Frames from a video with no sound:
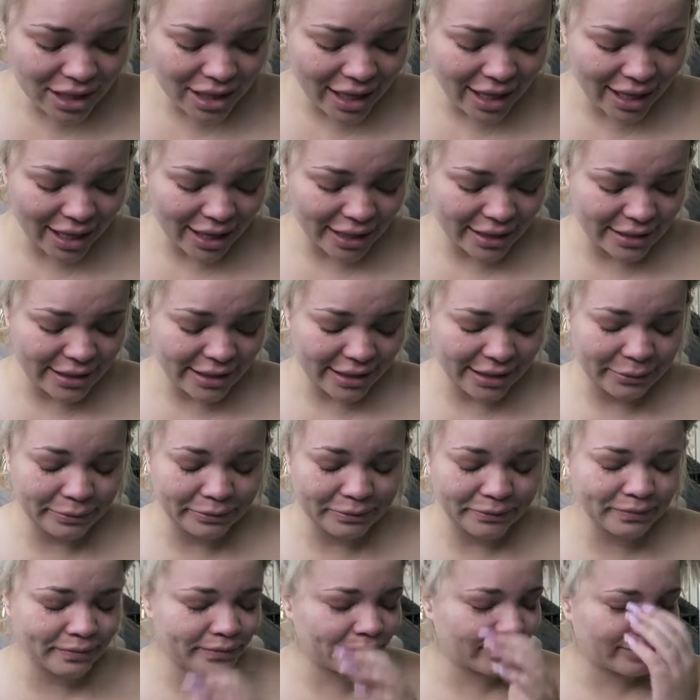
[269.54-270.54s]
and
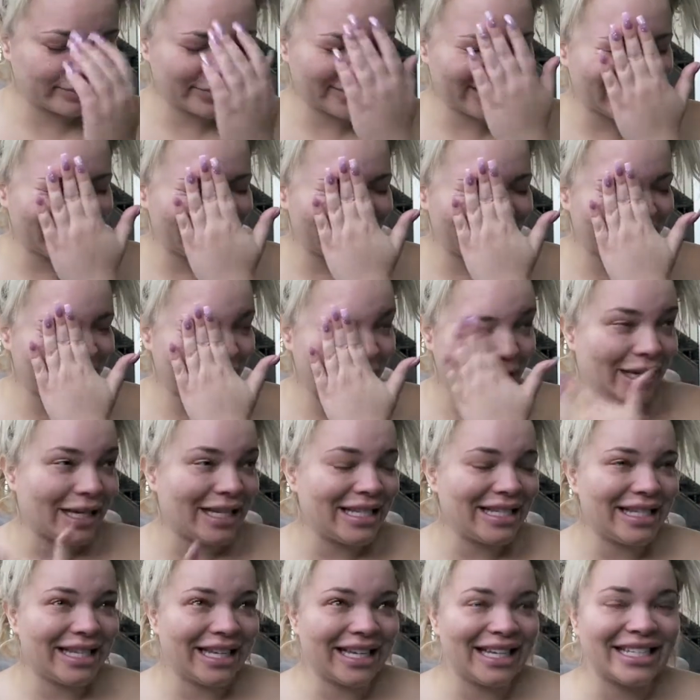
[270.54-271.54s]
it's just
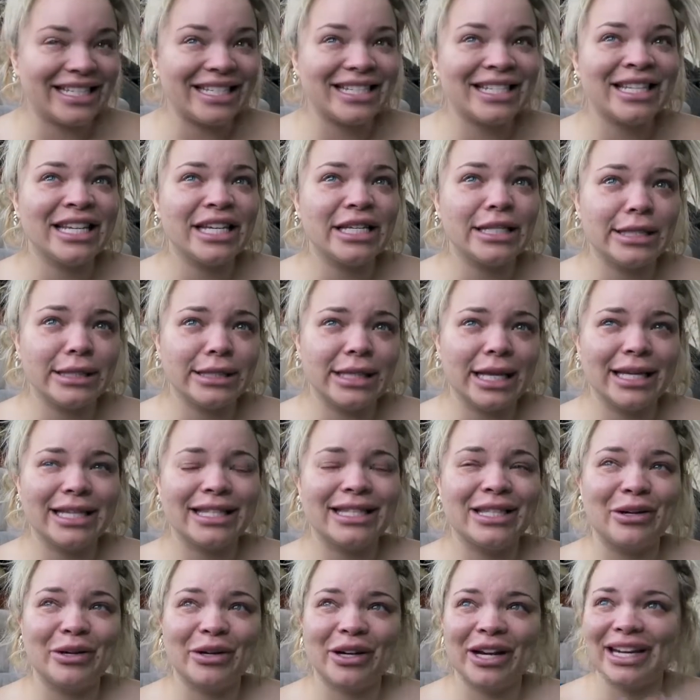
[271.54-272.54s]
crazy. It's like
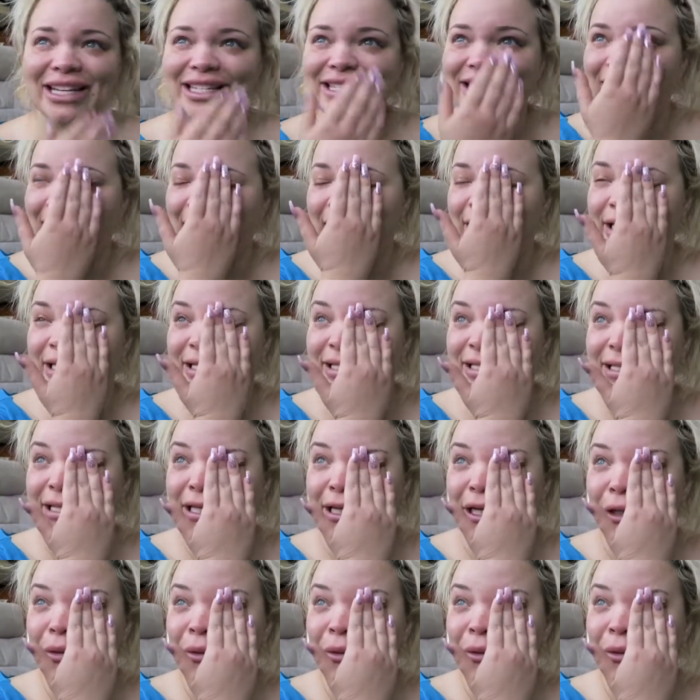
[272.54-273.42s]
so crazy. I just,